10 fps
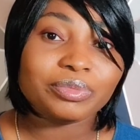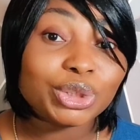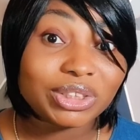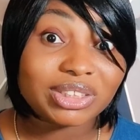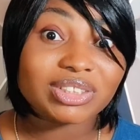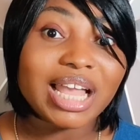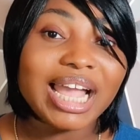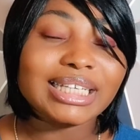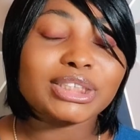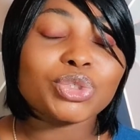You
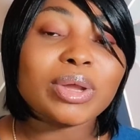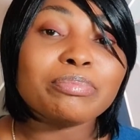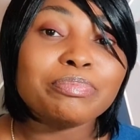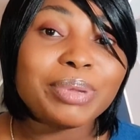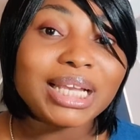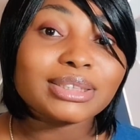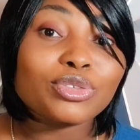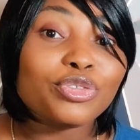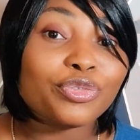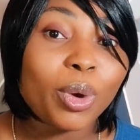decide to
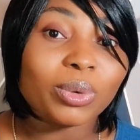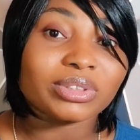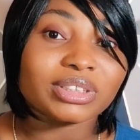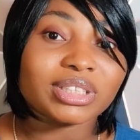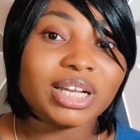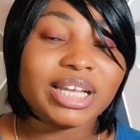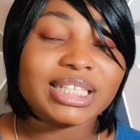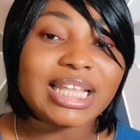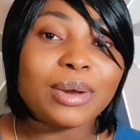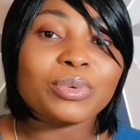embezzle funds
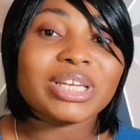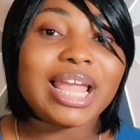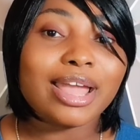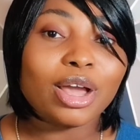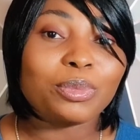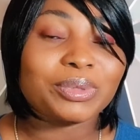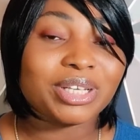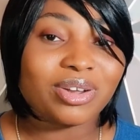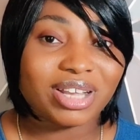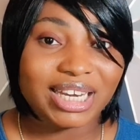that would help
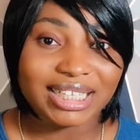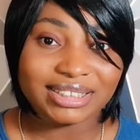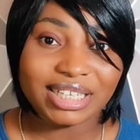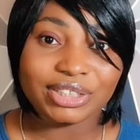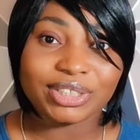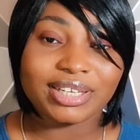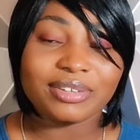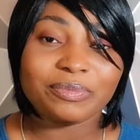the organization.